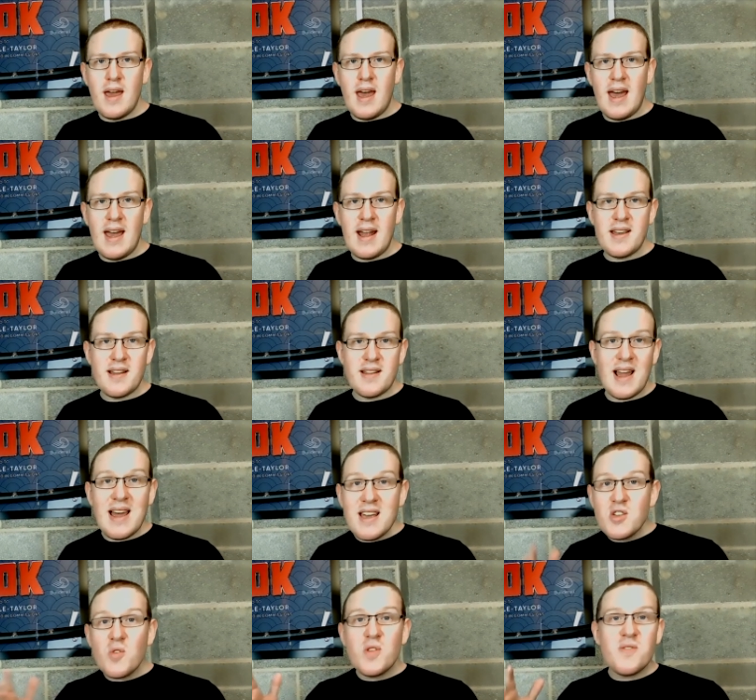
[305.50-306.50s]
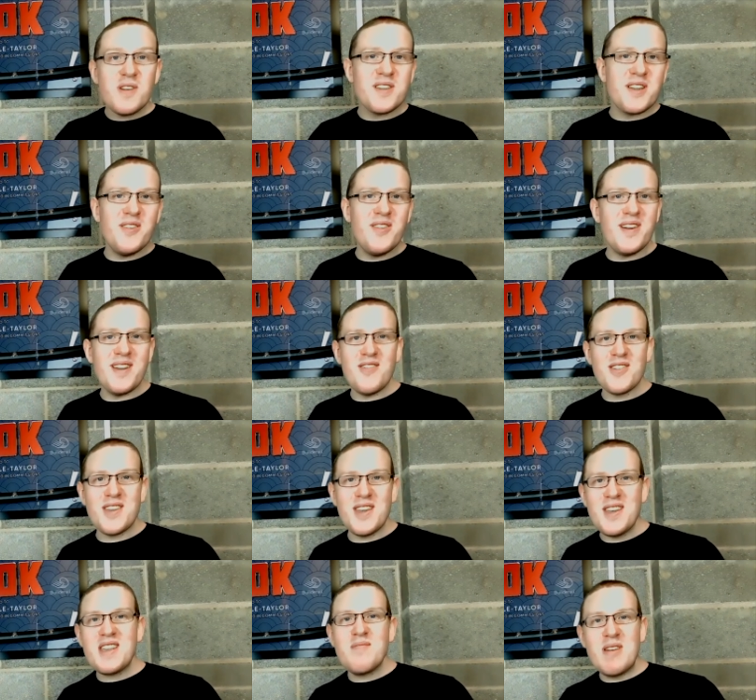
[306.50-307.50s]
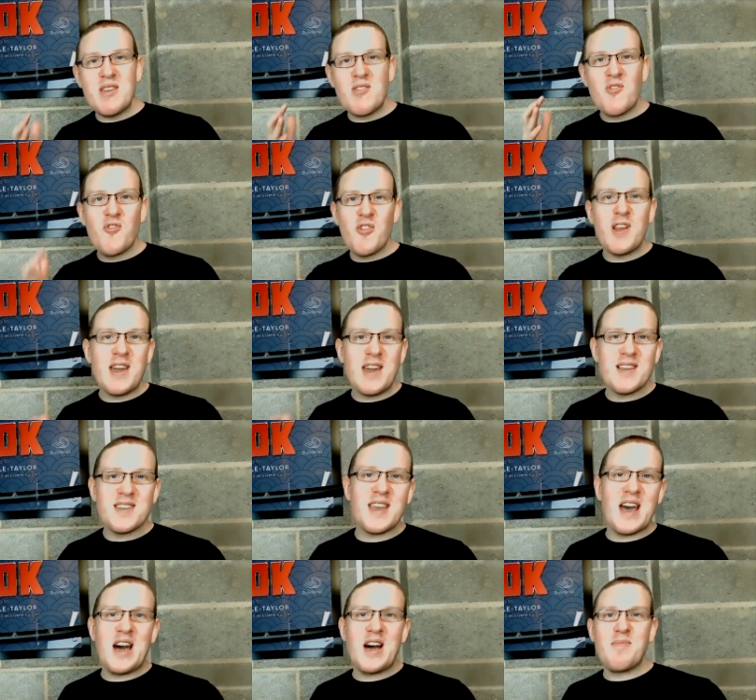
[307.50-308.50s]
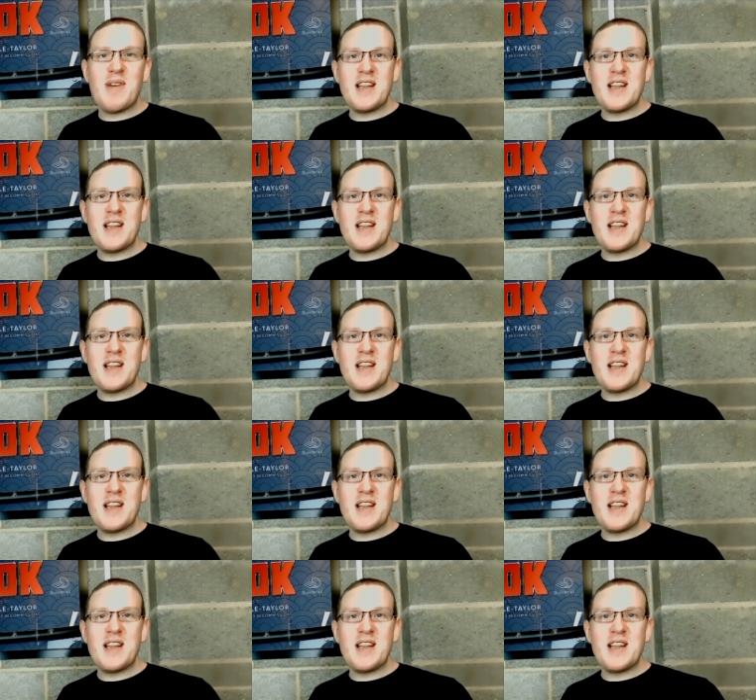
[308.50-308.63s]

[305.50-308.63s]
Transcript: And that is all there is to it. Your system is fully set up